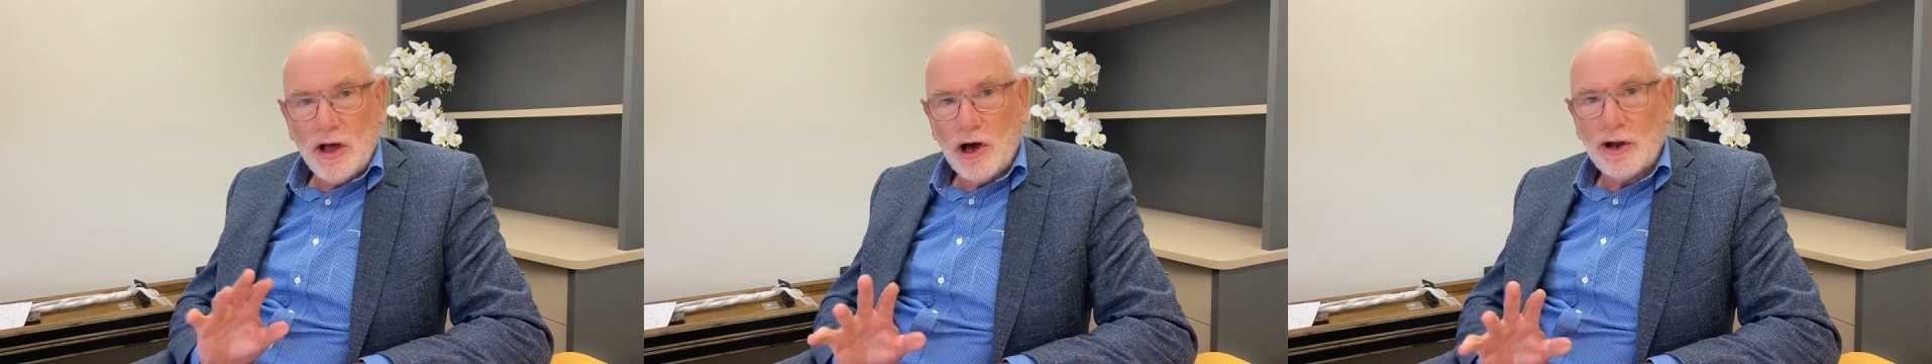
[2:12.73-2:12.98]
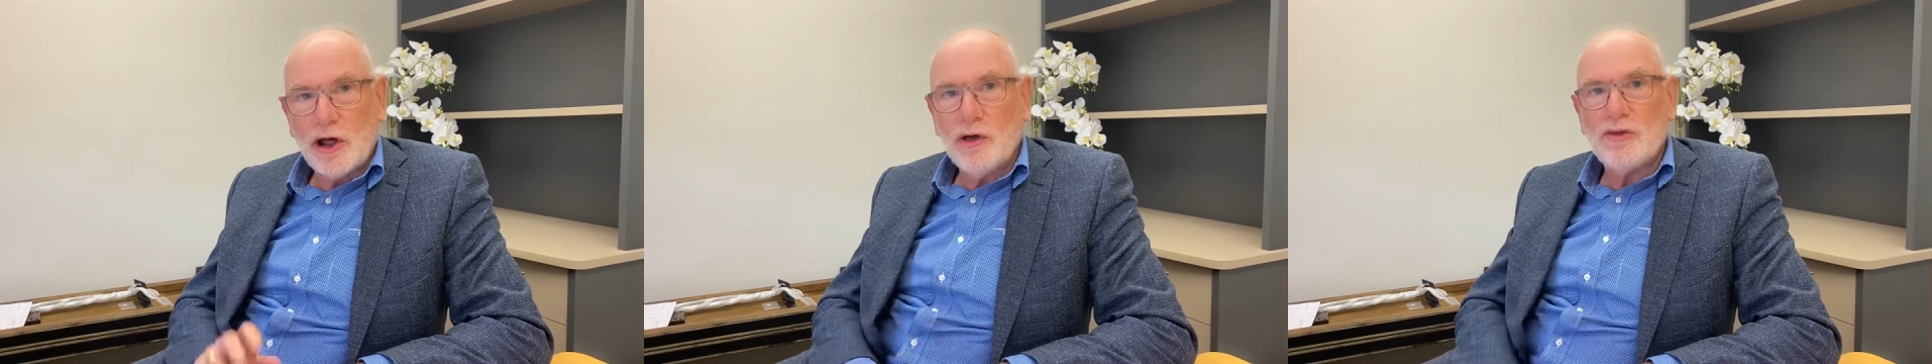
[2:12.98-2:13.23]

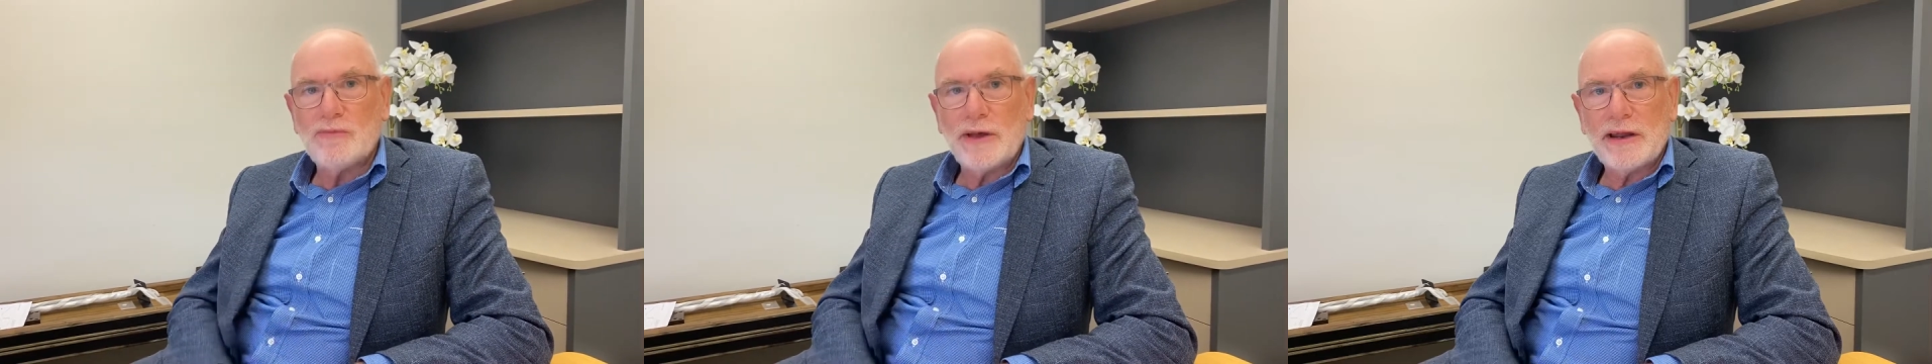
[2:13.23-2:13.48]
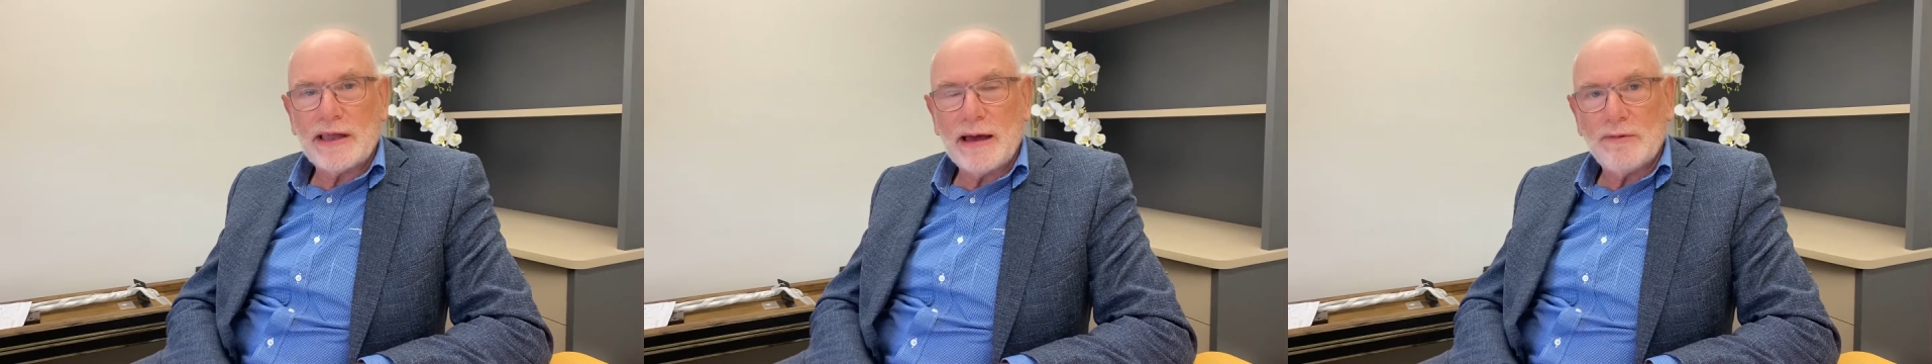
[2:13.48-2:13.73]
I know there's
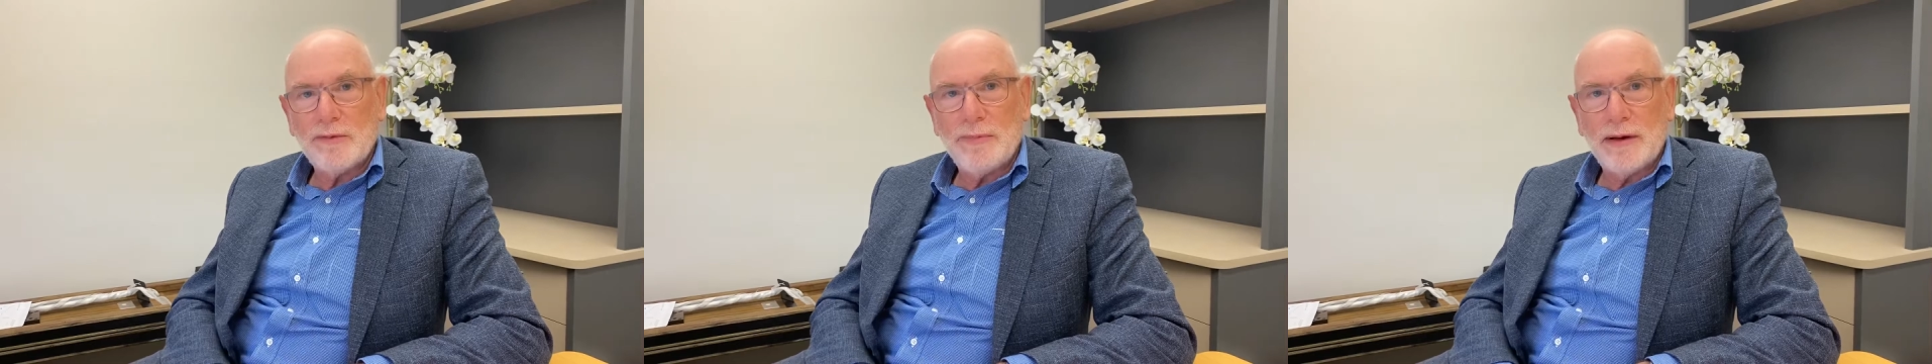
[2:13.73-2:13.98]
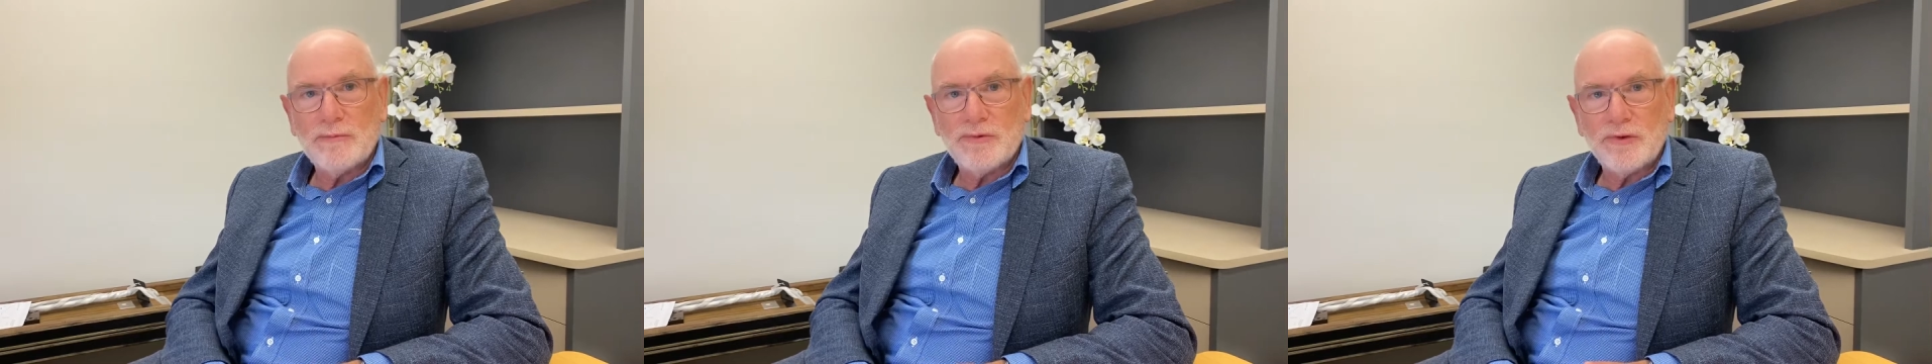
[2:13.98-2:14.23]
been a couple of
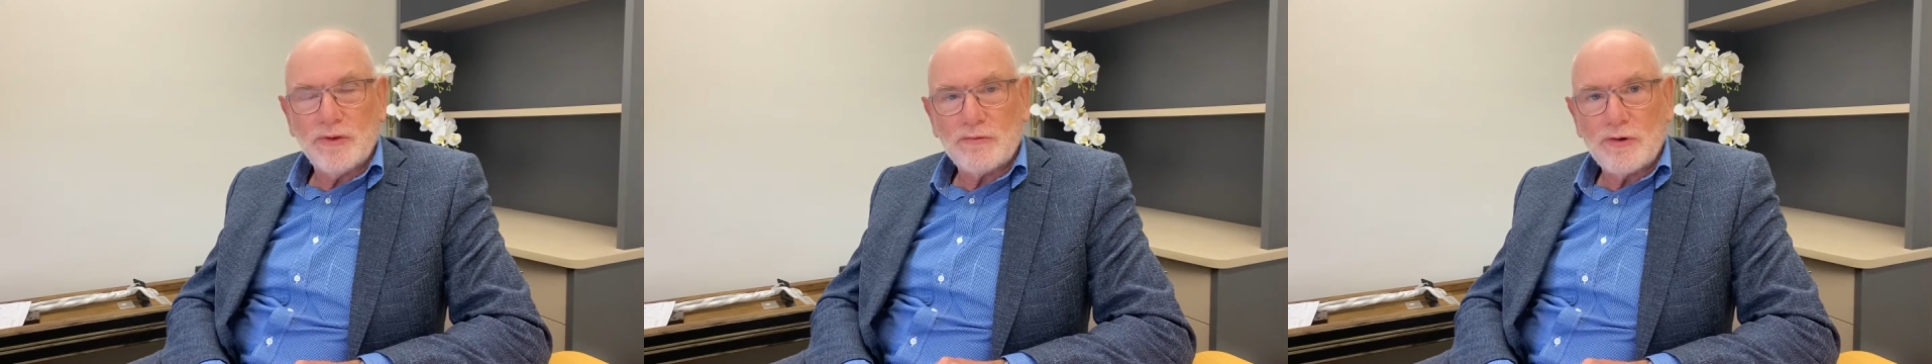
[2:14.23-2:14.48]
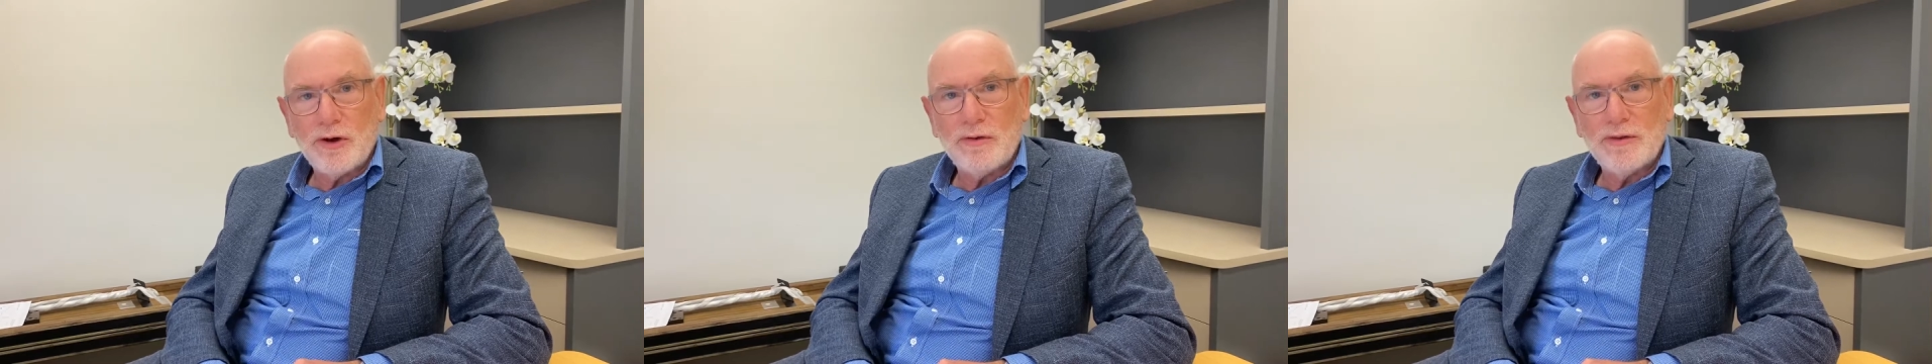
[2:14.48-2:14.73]
bumps on the
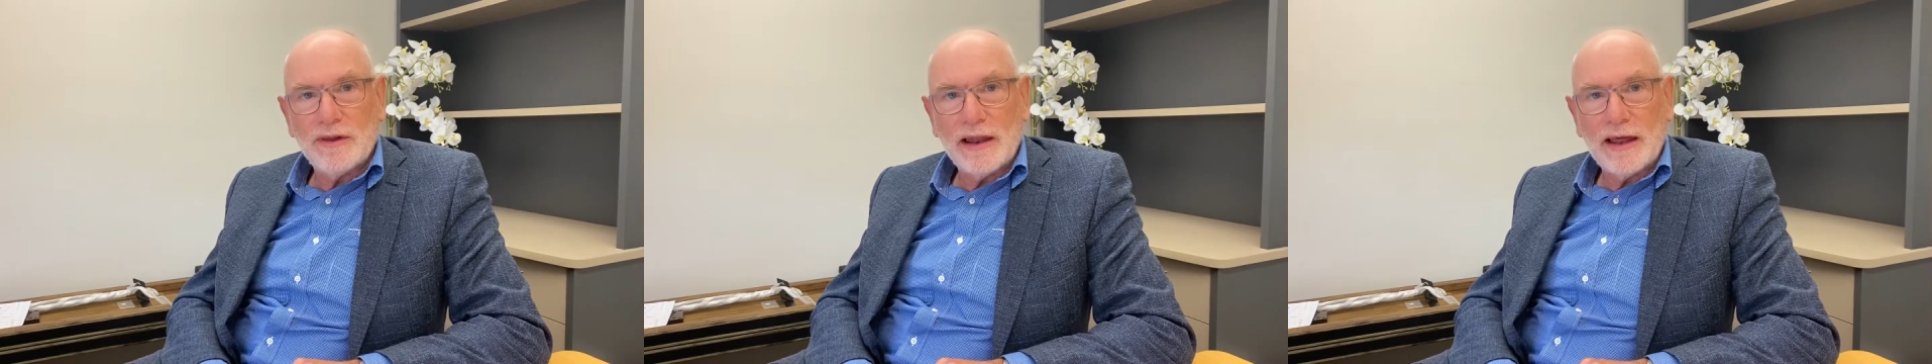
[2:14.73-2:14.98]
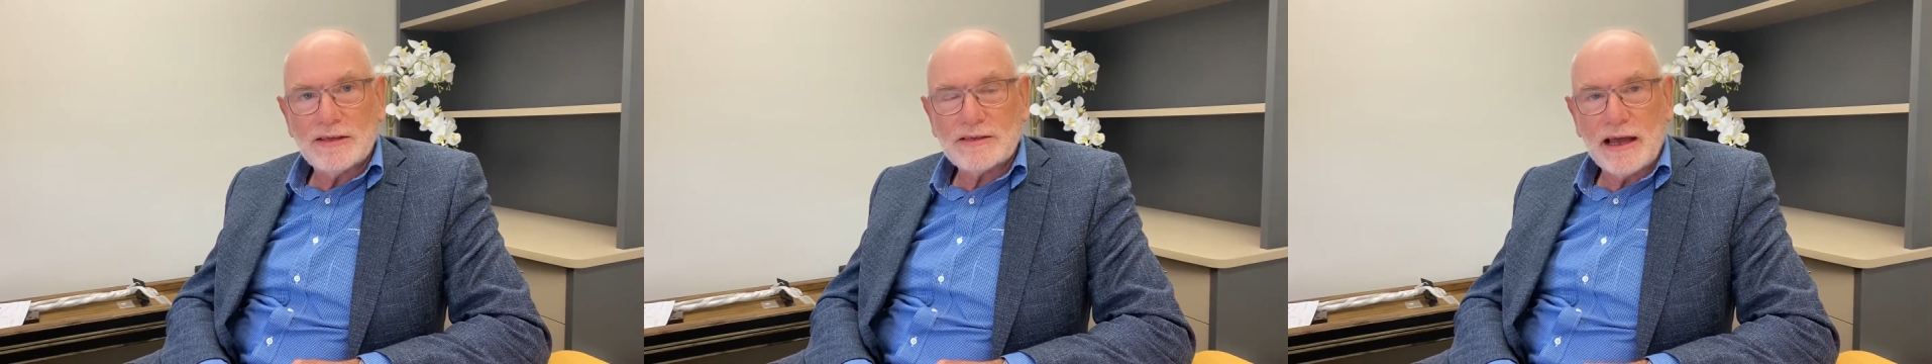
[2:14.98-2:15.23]
road in the
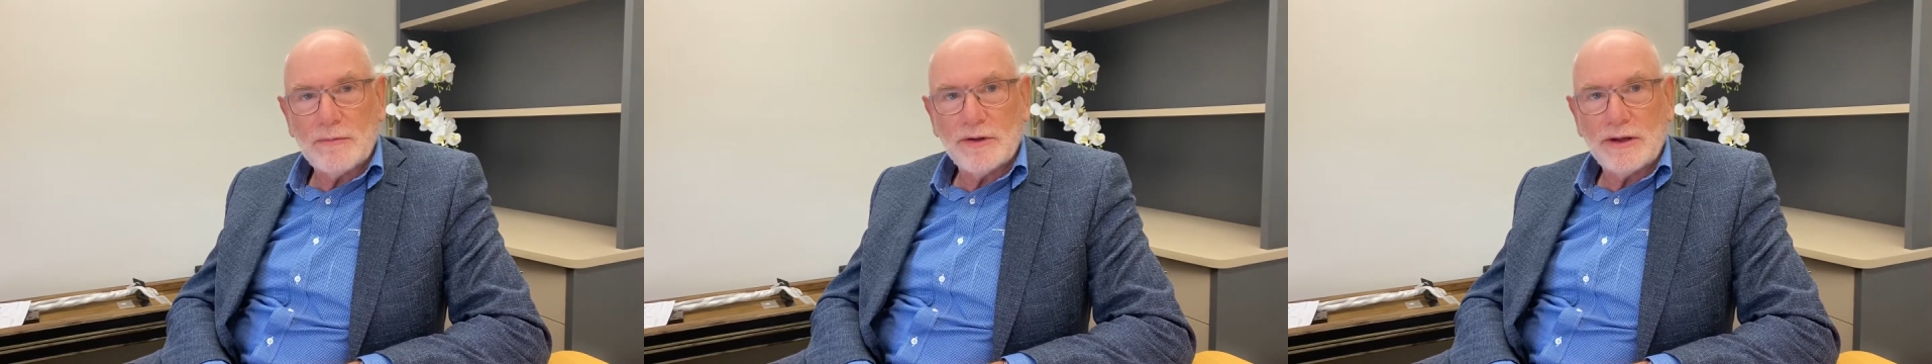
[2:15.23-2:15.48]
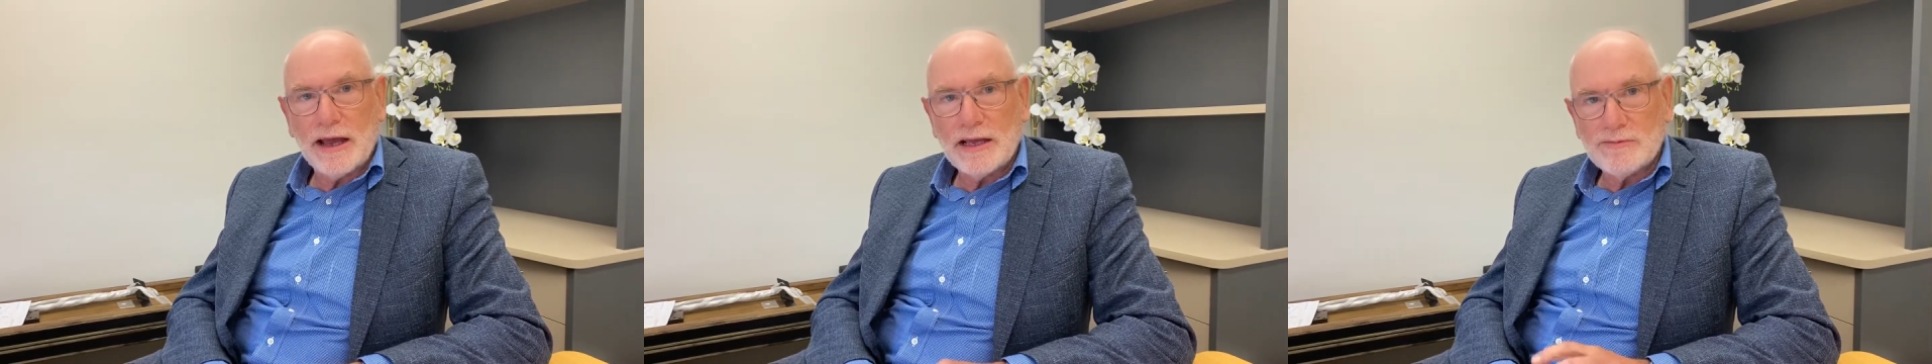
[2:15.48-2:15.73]
last couple
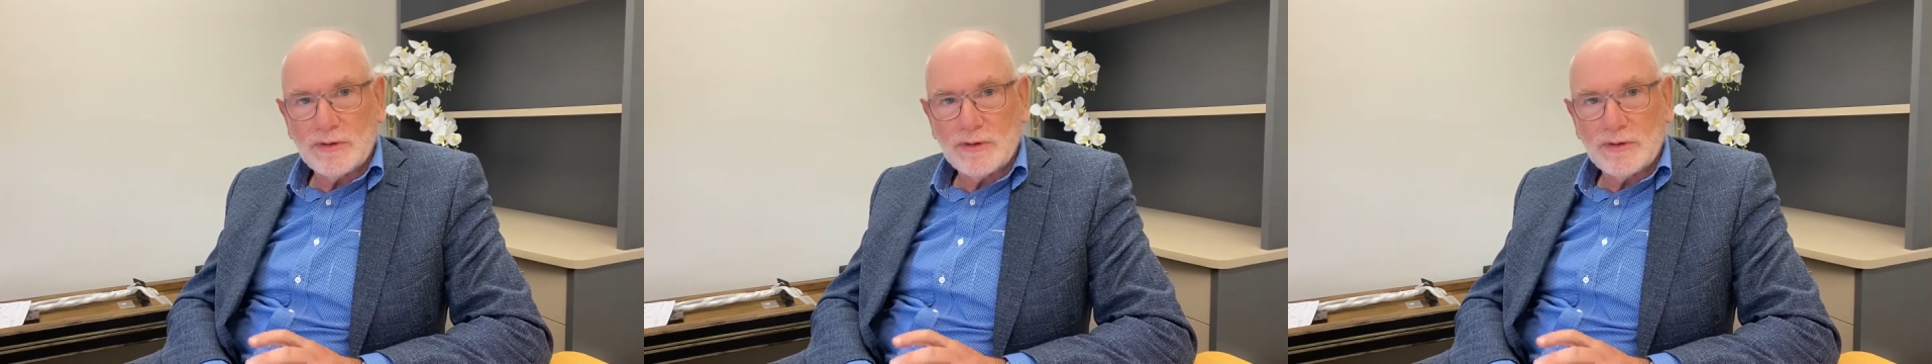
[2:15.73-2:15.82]
of days,